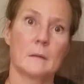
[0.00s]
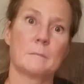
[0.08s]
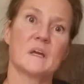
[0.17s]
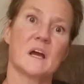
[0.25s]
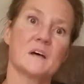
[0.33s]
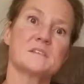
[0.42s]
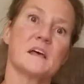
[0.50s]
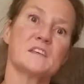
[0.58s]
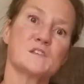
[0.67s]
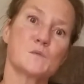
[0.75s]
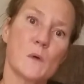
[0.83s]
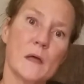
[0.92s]
because I
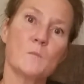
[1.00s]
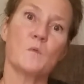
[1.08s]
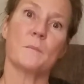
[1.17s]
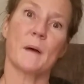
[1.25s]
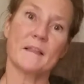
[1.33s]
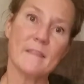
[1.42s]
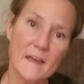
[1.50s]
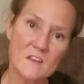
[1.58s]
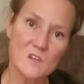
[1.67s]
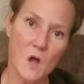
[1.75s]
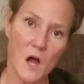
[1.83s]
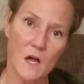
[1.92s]
swim with my
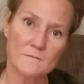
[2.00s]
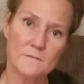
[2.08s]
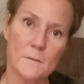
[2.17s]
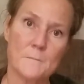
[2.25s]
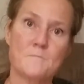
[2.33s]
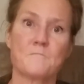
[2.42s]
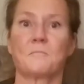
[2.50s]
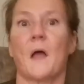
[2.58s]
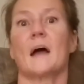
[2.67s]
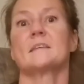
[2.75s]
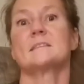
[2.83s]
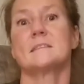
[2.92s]
legs off,
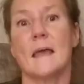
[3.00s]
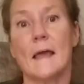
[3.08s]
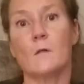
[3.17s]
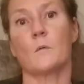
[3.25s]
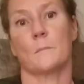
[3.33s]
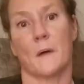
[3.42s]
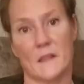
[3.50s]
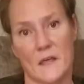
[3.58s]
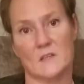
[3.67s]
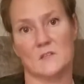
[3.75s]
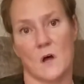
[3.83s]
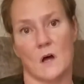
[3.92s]
I sail with my
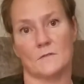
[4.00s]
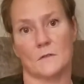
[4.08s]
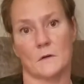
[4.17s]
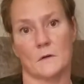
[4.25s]
legs off.